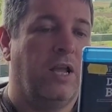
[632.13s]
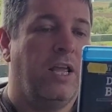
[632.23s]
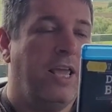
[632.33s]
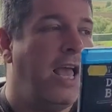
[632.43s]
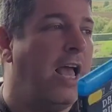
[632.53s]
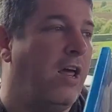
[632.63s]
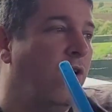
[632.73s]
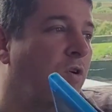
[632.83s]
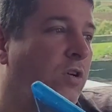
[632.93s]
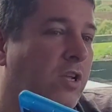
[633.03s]
Yeah, I
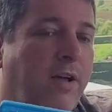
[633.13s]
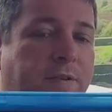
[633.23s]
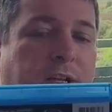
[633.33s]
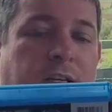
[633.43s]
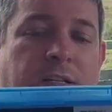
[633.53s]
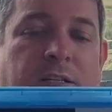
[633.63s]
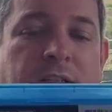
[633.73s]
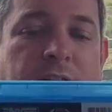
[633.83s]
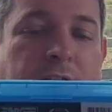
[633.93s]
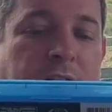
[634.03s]
know, it's 11.
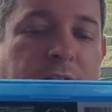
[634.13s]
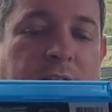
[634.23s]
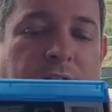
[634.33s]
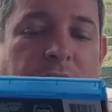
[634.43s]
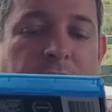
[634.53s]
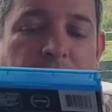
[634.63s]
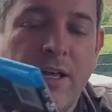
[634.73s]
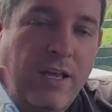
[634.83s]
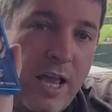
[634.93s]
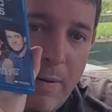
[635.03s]

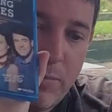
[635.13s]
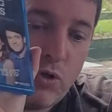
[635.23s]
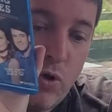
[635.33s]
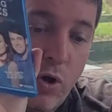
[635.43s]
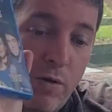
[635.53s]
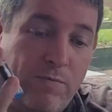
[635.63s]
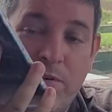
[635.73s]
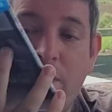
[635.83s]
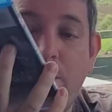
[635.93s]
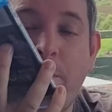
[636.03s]
Yeah, so
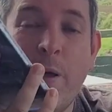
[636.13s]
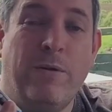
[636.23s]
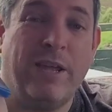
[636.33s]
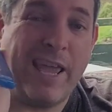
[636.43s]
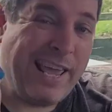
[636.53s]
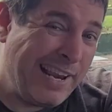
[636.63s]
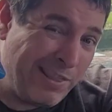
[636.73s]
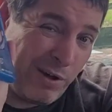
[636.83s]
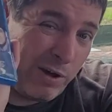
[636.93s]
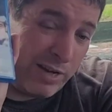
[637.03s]
for a pound, again, I
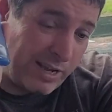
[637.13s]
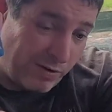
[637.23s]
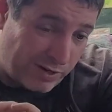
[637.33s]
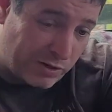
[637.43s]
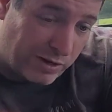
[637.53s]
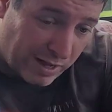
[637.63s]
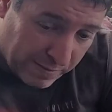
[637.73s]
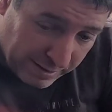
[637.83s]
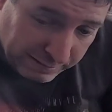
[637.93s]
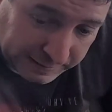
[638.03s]
thought I'd take a risk on that
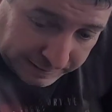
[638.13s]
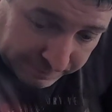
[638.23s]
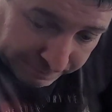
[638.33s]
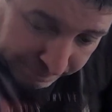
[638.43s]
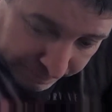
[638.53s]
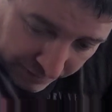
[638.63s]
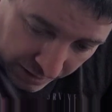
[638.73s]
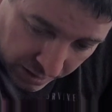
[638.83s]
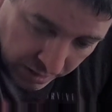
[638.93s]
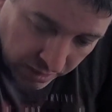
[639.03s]
one.
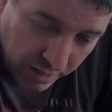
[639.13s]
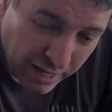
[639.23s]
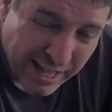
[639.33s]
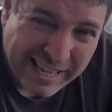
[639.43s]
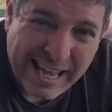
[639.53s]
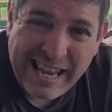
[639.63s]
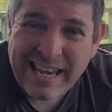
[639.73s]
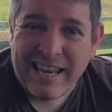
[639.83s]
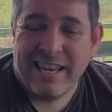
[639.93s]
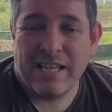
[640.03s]

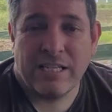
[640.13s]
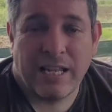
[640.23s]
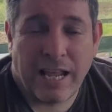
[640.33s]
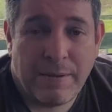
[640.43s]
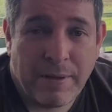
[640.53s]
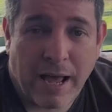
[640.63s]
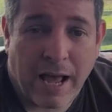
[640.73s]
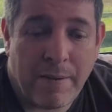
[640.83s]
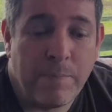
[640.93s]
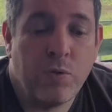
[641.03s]
Again, this time,
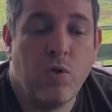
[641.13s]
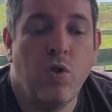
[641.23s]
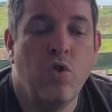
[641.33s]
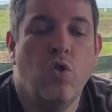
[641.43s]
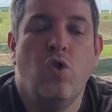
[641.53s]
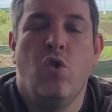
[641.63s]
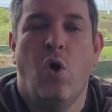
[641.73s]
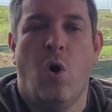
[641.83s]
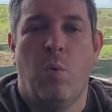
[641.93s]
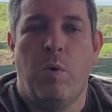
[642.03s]
I'm
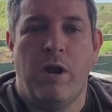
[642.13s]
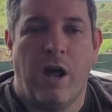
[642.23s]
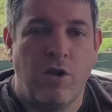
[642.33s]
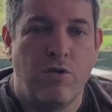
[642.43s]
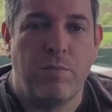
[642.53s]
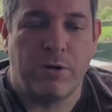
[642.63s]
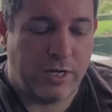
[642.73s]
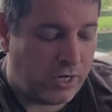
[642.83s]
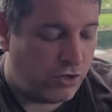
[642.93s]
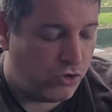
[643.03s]
not
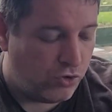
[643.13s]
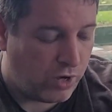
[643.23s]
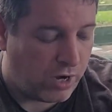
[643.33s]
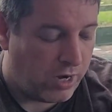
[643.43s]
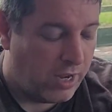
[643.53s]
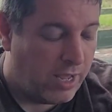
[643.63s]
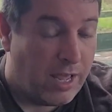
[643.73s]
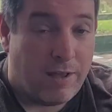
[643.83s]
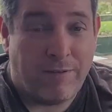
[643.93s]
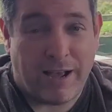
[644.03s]
100% sure
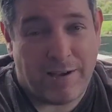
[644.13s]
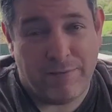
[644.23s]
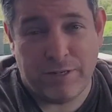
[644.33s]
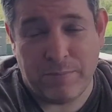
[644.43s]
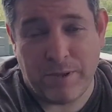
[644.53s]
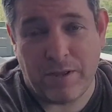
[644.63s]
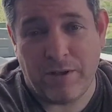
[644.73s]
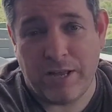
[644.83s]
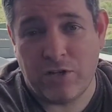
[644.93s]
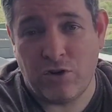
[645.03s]
if I have this in my
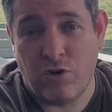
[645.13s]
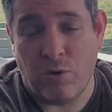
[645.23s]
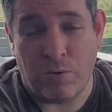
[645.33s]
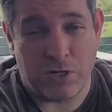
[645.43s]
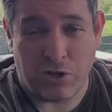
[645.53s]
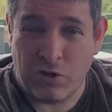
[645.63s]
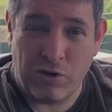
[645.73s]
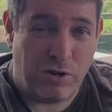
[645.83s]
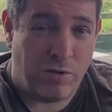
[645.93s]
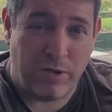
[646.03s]
collection or not, because I
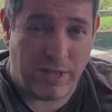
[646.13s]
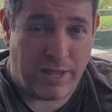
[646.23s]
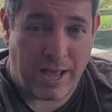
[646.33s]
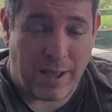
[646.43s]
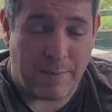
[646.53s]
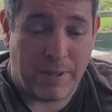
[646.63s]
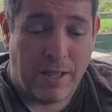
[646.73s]
couldn't look at the app.